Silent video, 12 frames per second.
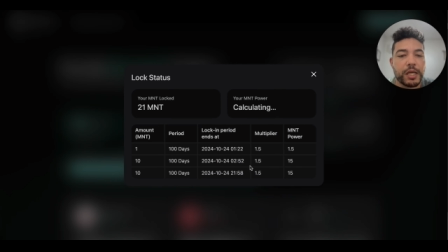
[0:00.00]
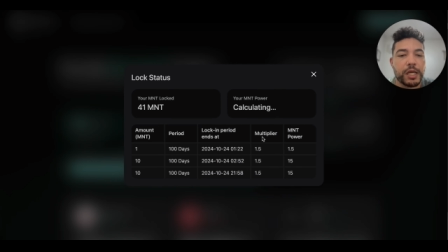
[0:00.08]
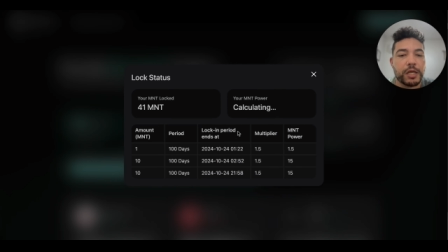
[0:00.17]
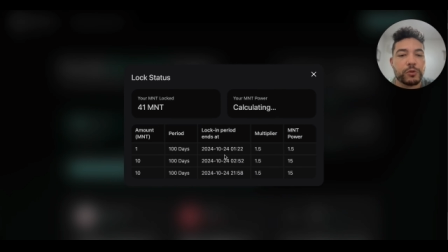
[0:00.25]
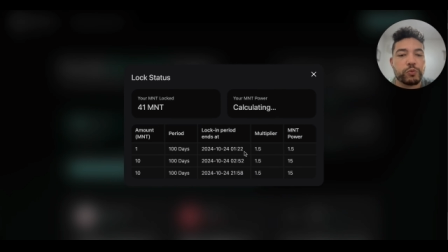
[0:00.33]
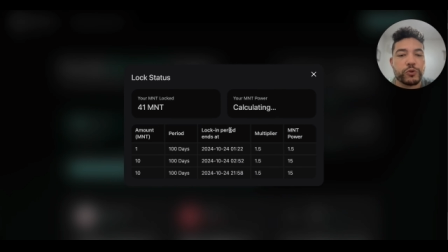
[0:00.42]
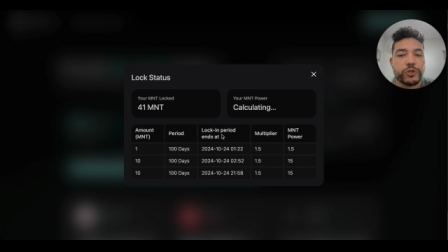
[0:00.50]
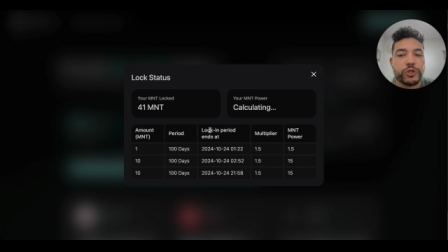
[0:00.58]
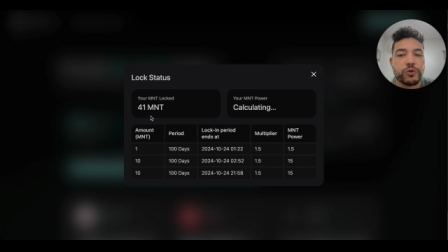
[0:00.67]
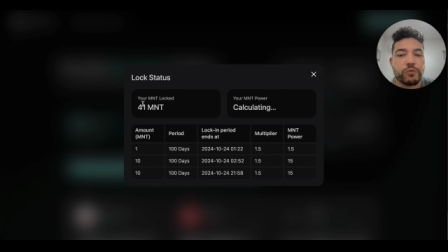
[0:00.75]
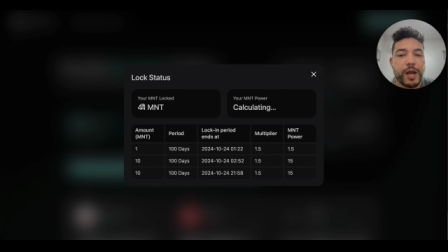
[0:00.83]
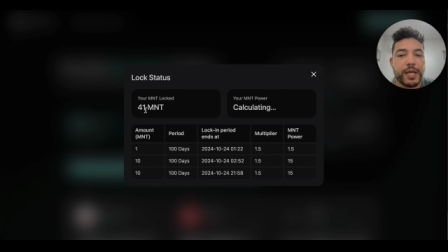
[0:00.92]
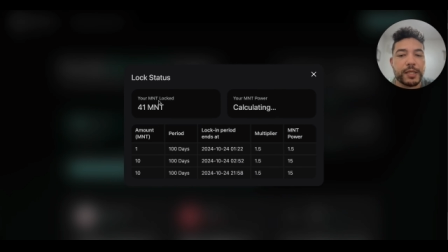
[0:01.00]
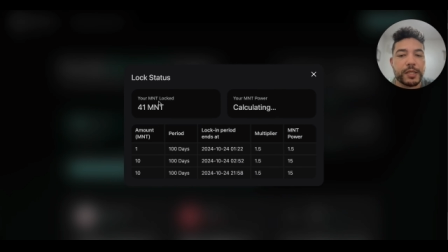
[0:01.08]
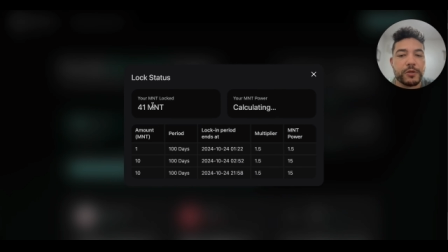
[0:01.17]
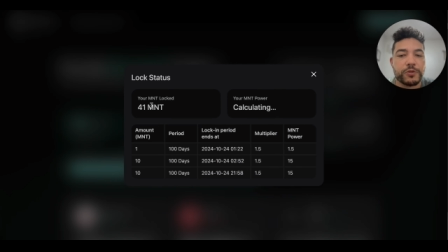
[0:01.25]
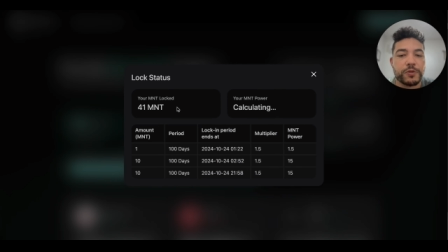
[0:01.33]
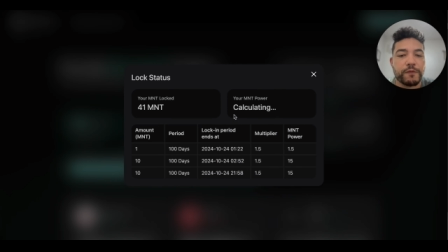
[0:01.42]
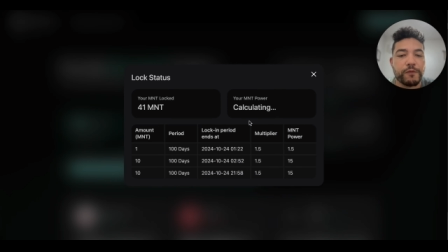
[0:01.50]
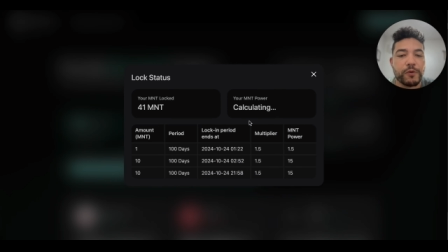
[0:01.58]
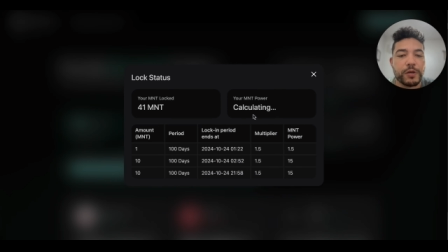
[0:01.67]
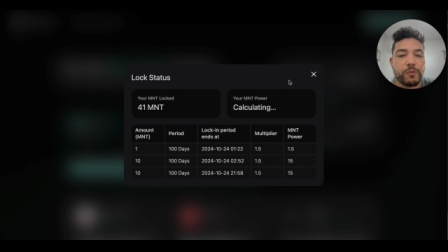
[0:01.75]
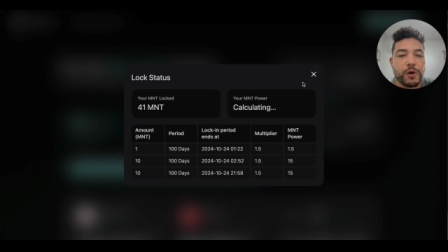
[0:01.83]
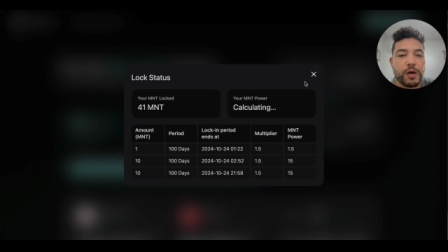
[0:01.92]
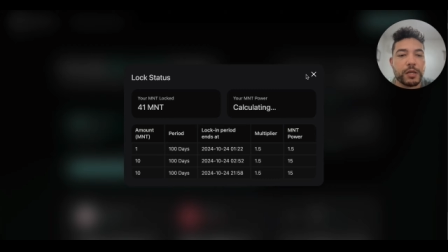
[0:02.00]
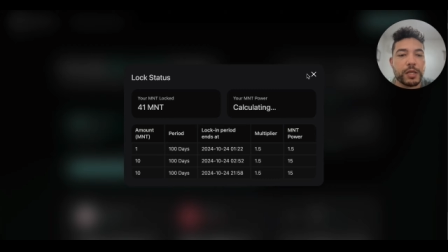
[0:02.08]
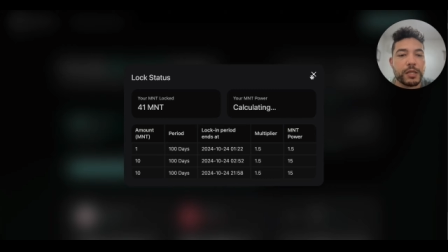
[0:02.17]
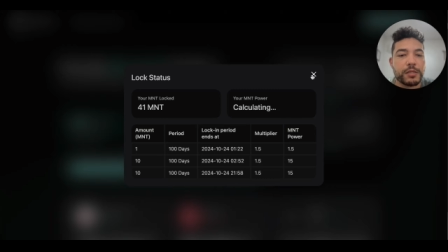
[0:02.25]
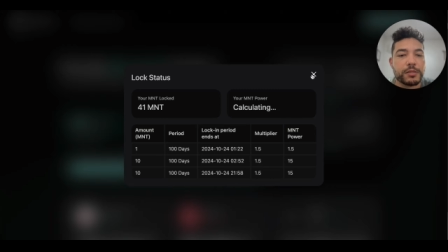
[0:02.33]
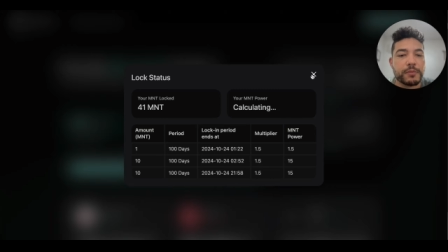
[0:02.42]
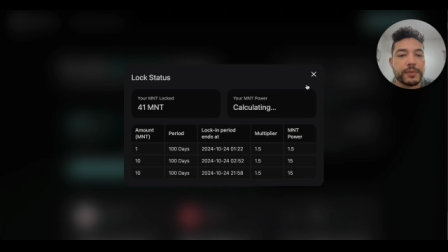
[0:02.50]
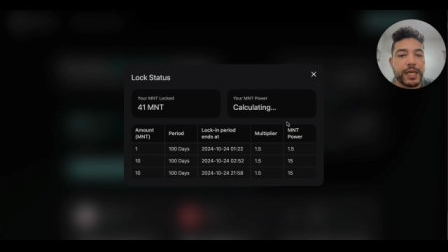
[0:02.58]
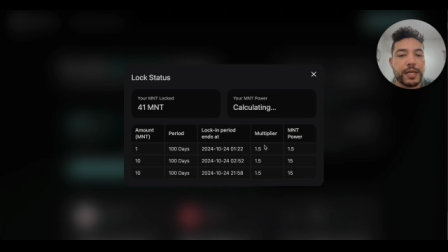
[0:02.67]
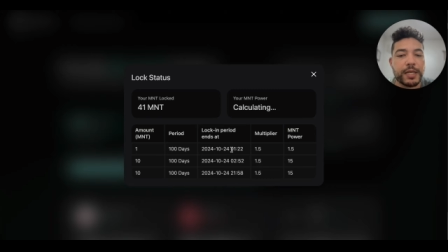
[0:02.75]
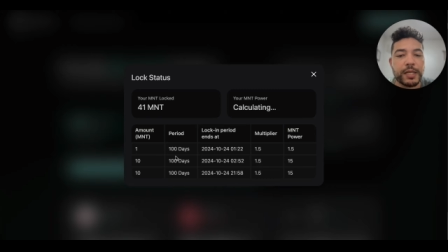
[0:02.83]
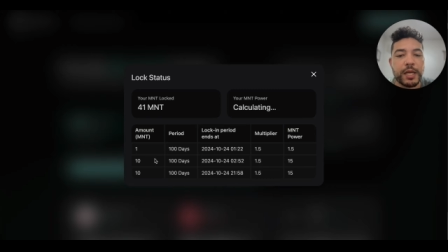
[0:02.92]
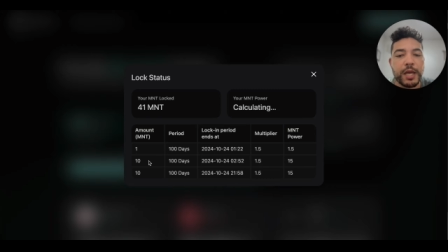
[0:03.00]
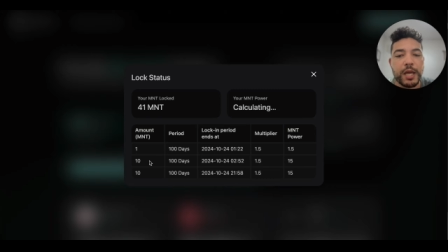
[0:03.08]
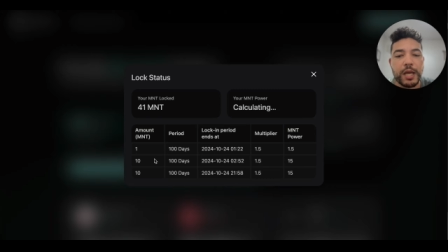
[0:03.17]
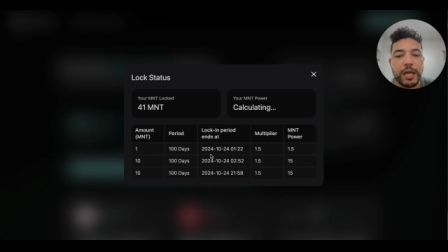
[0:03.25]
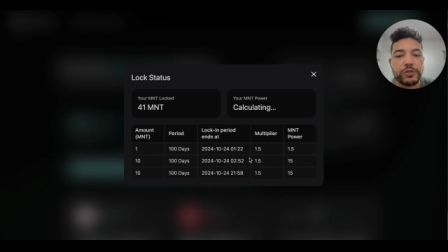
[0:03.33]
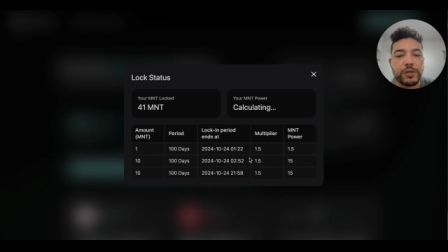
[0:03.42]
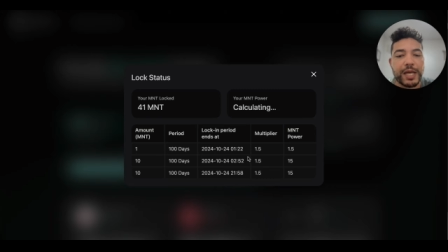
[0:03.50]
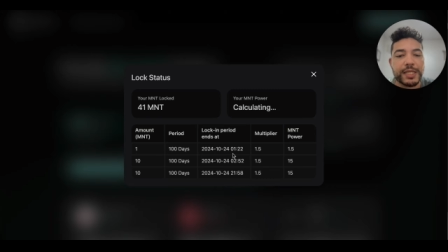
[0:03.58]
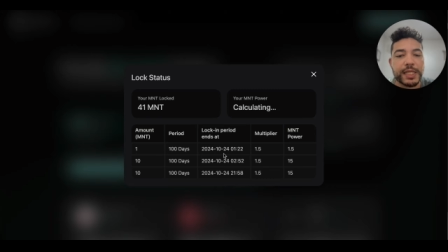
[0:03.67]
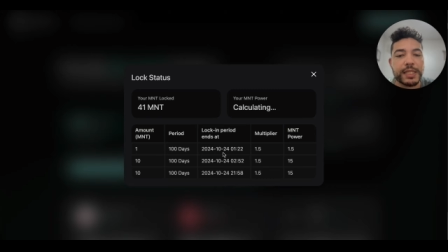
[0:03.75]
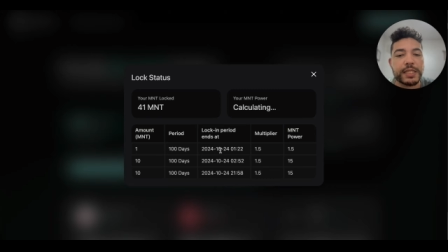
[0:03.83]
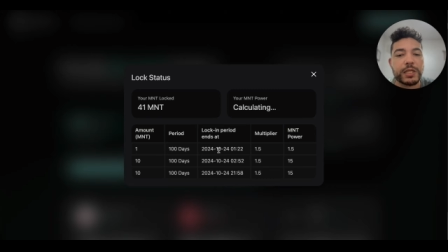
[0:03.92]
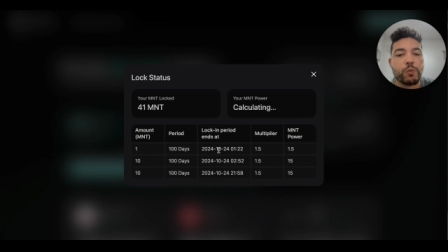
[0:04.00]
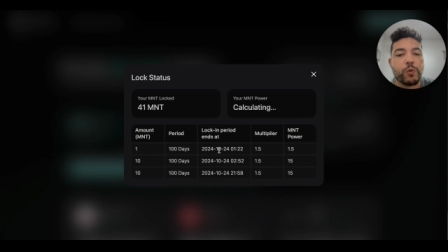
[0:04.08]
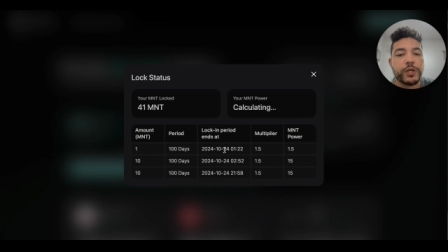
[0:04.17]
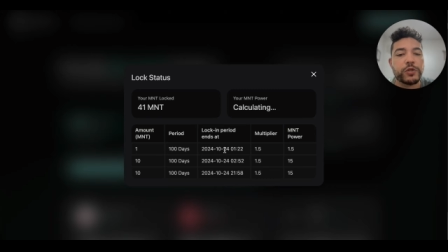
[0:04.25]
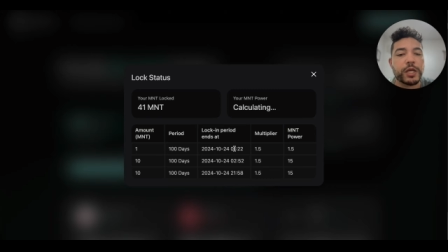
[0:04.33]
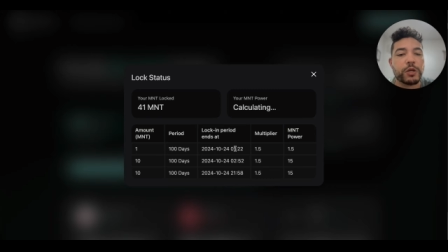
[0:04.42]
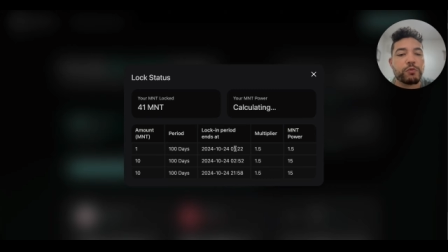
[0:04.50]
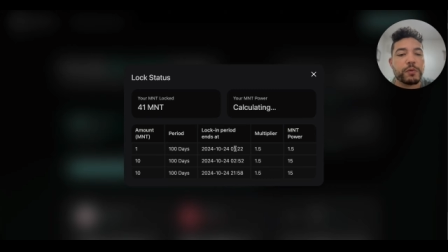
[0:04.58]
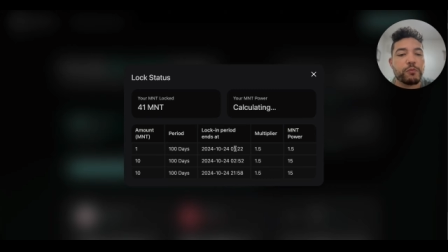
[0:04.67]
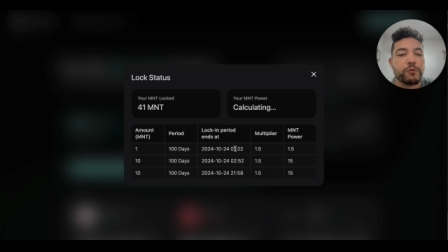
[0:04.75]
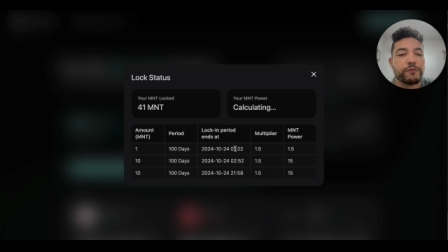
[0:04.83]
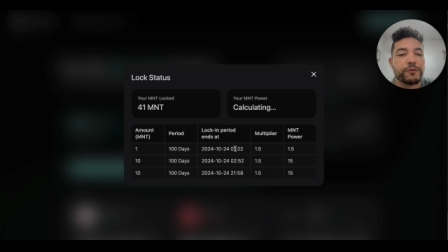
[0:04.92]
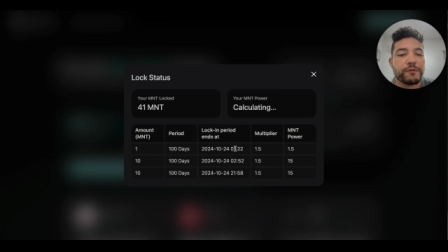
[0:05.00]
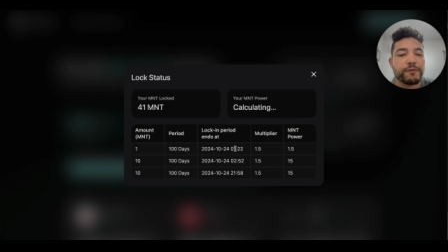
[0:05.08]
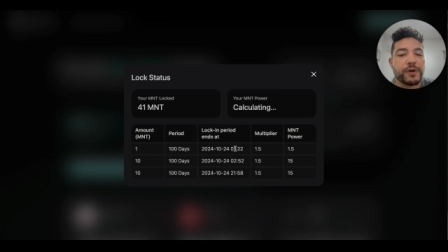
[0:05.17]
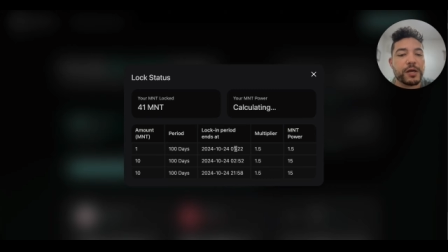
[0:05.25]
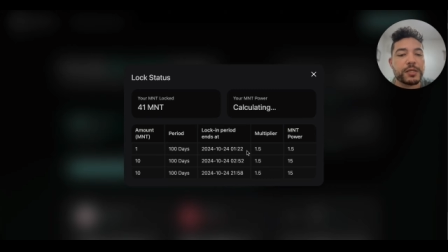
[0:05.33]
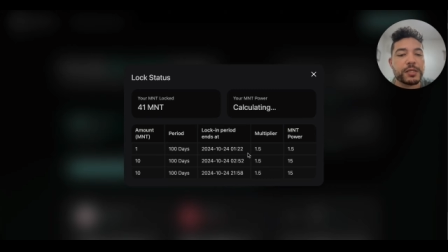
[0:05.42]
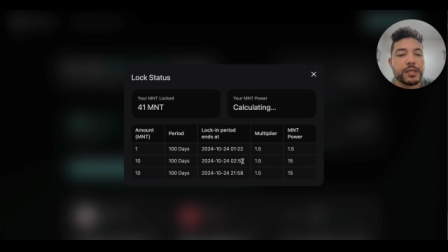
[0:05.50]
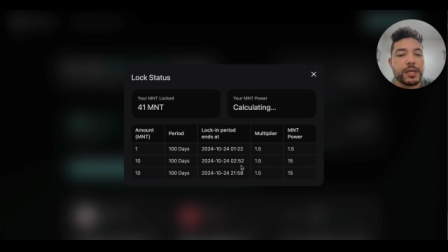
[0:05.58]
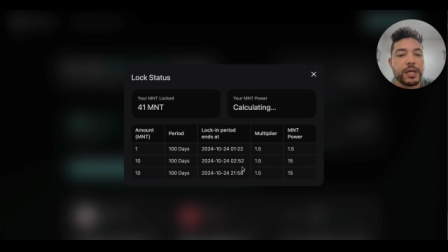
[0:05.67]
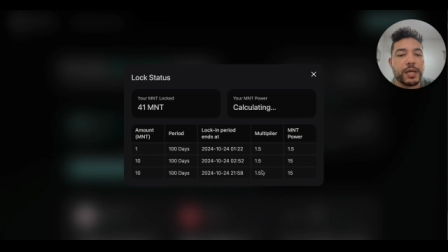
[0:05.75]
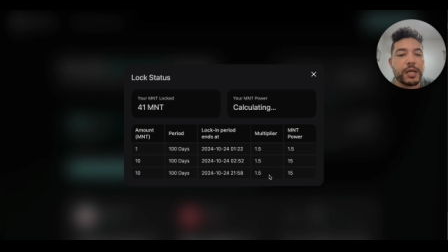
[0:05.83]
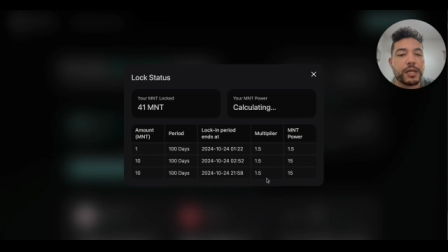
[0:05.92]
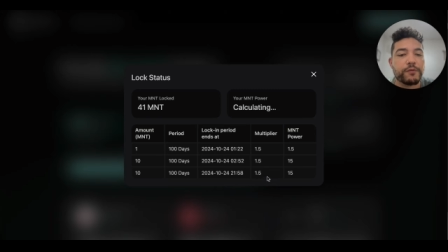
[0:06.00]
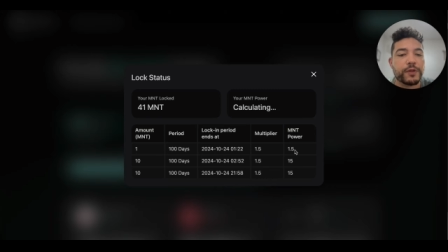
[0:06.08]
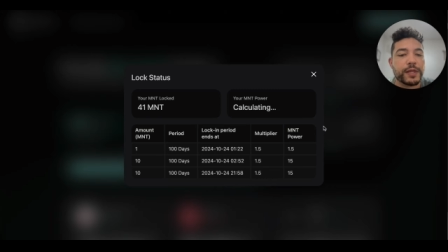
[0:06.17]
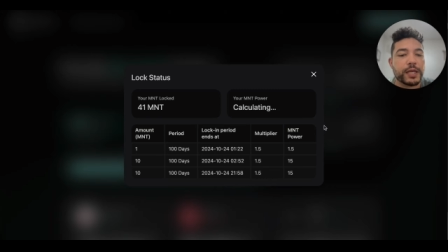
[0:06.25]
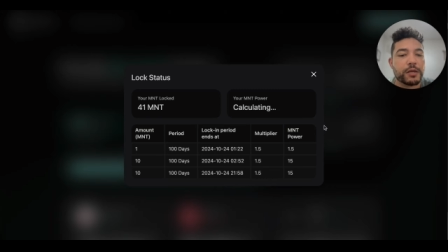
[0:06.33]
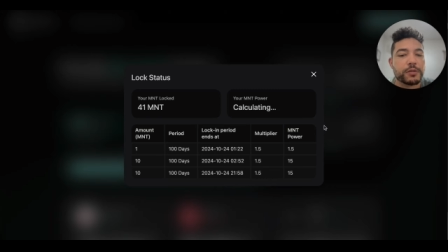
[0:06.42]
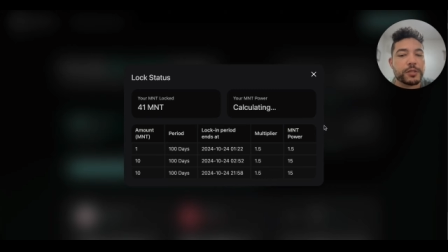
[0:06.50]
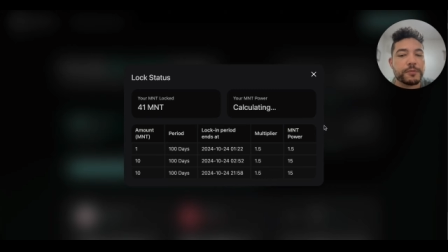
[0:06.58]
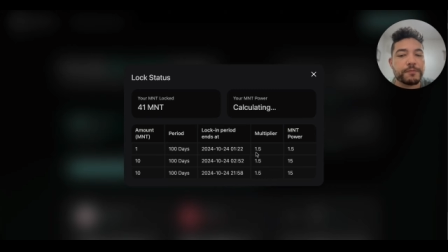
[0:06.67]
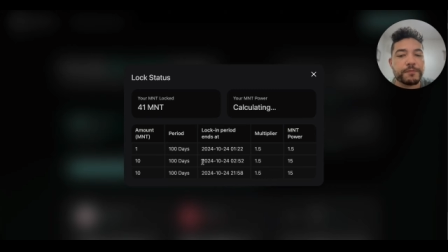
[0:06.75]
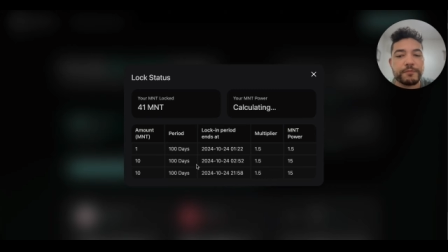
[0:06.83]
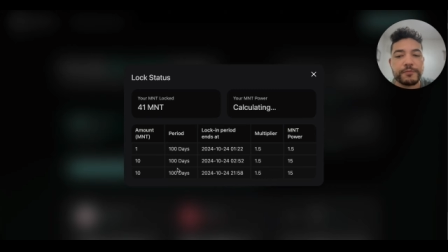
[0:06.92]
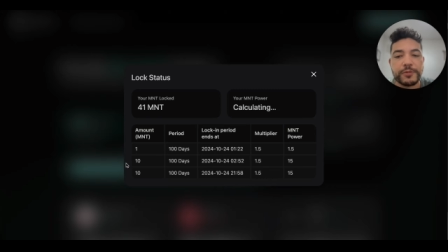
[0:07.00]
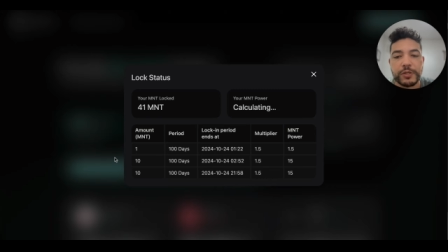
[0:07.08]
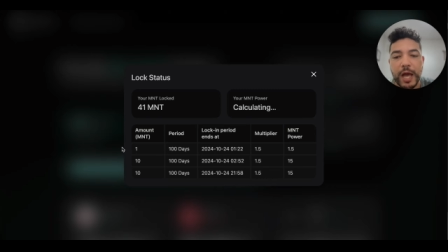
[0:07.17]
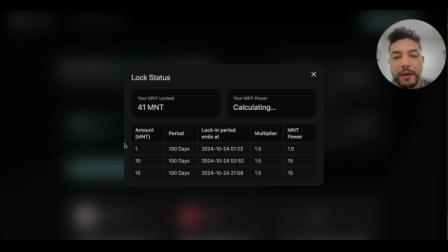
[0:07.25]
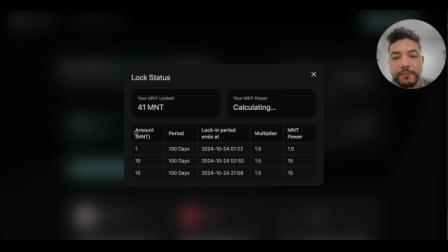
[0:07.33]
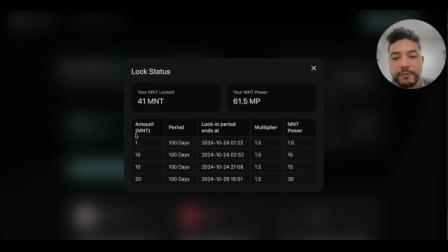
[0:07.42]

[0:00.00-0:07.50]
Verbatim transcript: it will show right here so 41 it is updating and you guys can see when you can remove your funds and everything else so yeah